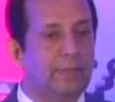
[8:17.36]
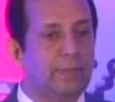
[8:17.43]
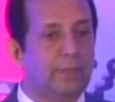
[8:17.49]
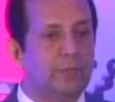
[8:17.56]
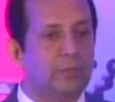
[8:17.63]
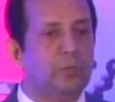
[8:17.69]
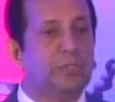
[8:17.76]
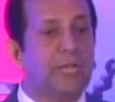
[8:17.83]

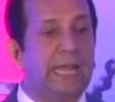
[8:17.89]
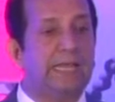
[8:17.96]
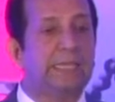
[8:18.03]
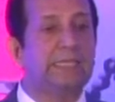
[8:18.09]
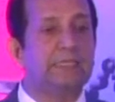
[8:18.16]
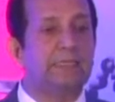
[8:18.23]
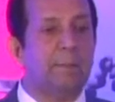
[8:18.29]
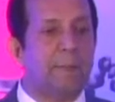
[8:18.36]
So
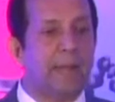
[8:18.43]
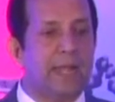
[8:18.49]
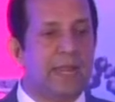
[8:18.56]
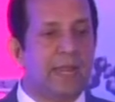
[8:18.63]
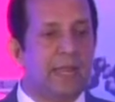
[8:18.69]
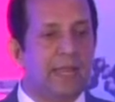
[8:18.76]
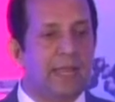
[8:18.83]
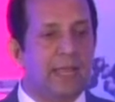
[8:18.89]
challenges are
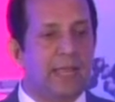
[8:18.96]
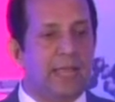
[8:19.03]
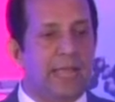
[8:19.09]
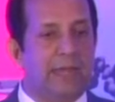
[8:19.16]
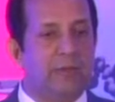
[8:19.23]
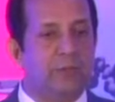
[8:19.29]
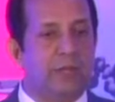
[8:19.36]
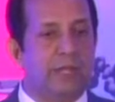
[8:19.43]
many
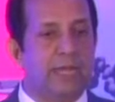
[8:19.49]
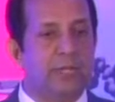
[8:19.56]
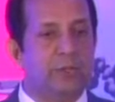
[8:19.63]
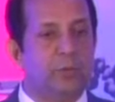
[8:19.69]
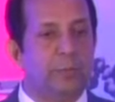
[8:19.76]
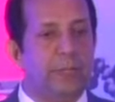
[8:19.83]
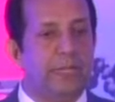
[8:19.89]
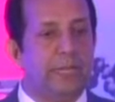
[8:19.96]
and will need
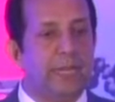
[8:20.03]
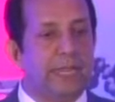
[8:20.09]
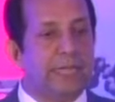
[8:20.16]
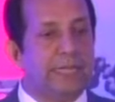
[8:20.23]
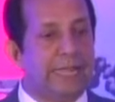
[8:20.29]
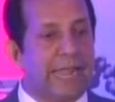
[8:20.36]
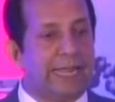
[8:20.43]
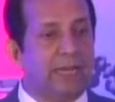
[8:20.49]
to be
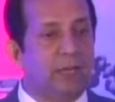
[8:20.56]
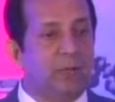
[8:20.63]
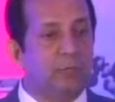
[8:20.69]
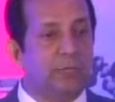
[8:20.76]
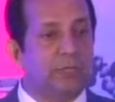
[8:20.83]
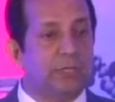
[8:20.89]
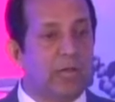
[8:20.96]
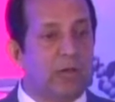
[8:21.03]
tackled
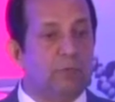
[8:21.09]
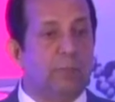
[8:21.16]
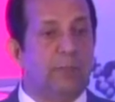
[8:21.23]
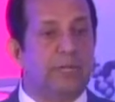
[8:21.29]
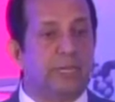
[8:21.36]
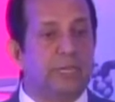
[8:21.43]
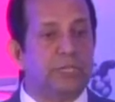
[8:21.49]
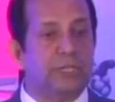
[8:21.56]
with
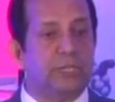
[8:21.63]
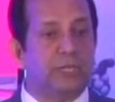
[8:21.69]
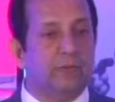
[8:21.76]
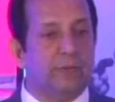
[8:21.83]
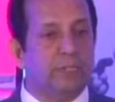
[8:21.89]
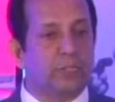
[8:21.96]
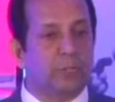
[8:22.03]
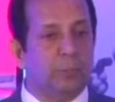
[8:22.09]
government initiative
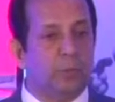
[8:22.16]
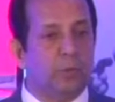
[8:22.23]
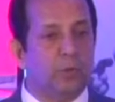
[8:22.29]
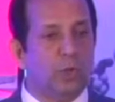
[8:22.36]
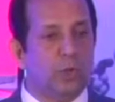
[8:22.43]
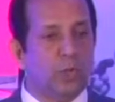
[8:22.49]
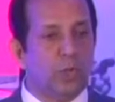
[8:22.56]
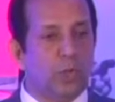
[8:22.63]
and support
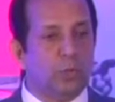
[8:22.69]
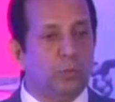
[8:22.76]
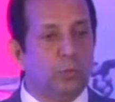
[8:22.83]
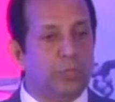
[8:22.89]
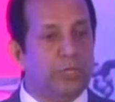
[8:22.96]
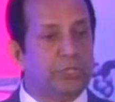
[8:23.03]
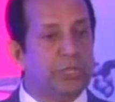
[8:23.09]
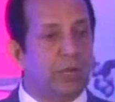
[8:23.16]
to
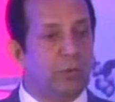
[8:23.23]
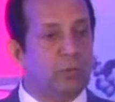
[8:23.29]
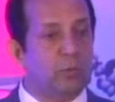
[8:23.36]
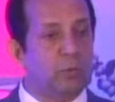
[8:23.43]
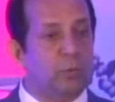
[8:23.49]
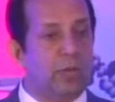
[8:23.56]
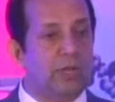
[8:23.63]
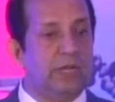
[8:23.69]
reach out
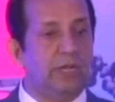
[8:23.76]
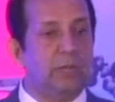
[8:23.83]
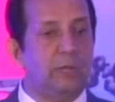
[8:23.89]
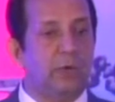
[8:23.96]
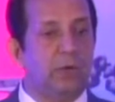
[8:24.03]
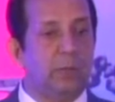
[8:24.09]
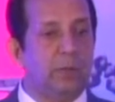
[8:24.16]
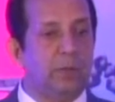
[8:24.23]
quality,
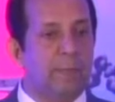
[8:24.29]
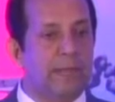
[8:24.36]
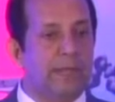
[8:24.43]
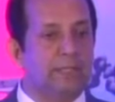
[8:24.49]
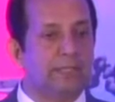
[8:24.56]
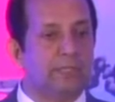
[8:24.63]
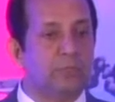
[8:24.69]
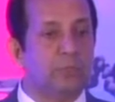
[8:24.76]
affordable
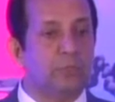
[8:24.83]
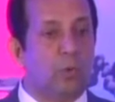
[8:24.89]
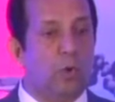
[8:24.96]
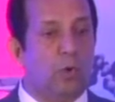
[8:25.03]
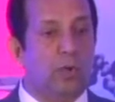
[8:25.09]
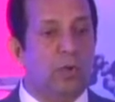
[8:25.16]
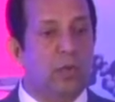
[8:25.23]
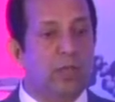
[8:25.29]
medicines to
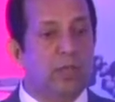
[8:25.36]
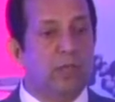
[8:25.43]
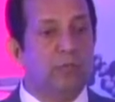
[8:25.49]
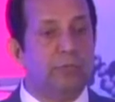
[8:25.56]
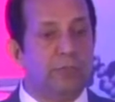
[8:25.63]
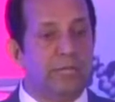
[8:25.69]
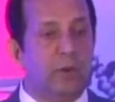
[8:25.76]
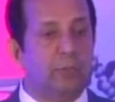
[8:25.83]
all
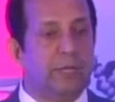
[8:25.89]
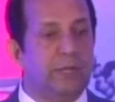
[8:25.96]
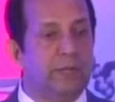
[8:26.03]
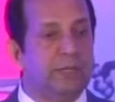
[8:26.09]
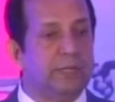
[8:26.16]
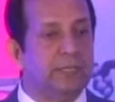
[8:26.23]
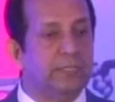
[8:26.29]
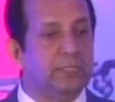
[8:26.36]
without
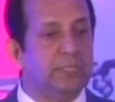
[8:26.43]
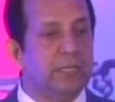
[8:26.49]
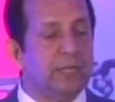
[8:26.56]
hindrance